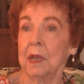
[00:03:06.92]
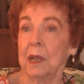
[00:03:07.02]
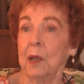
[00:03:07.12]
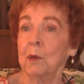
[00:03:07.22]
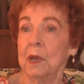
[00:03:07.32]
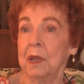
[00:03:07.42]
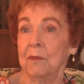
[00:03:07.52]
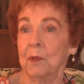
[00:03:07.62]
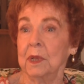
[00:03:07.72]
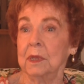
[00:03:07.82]
I only
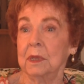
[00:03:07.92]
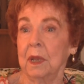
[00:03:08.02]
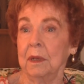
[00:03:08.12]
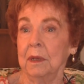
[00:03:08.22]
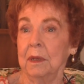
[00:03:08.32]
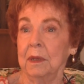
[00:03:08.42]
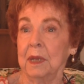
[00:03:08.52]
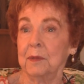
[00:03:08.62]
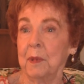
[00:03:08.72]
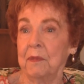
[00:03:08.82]
have one son.
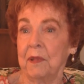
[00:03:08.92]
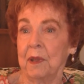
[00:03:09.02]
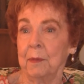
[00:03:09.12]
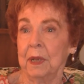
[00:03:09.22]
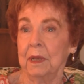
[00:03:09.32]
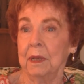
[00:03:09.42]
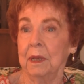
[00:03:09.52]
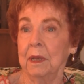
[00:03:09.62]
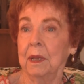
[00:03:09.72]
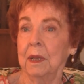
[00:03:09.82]
That's my family.
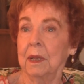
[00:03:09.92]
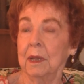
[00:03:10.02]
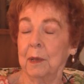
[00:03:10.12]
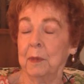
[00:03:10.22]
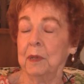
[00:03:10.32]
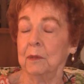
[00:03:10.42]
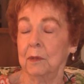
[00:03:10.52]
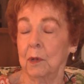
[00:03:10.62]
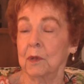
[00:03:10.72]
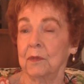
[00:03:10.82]
I mean,
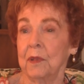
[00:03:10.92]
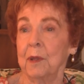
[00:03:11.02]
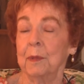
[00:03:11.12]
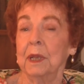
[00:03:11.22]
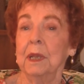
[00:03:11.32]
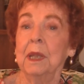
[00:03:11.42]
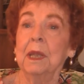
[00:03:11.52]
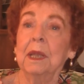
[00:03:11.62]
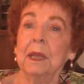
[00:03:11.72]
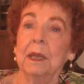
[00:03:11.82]
close family.
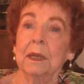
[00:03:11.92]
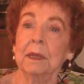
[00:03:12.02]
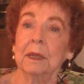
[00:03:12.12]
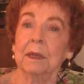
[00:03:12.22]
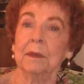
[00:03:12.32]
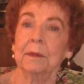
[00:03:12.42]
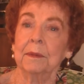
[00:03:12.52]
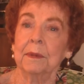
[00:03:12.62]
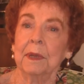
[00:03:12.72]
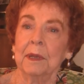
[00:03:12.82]
And
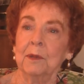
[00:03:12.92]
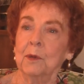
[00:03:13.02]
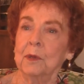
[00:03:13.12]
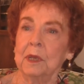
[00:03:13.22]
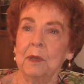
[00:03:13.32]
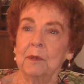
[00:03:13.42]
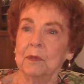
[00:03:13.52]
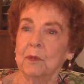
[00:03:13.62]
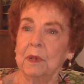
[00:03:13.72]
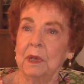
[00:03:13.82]
I know that he
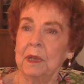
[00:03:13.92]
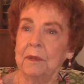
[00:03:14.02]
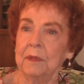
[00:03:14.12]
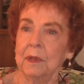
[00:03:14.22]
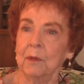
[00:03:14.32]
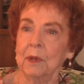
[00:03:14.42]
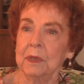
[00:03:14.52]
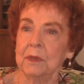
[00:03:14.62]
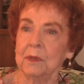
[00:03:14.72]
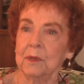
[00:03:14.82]
was relieved that it went so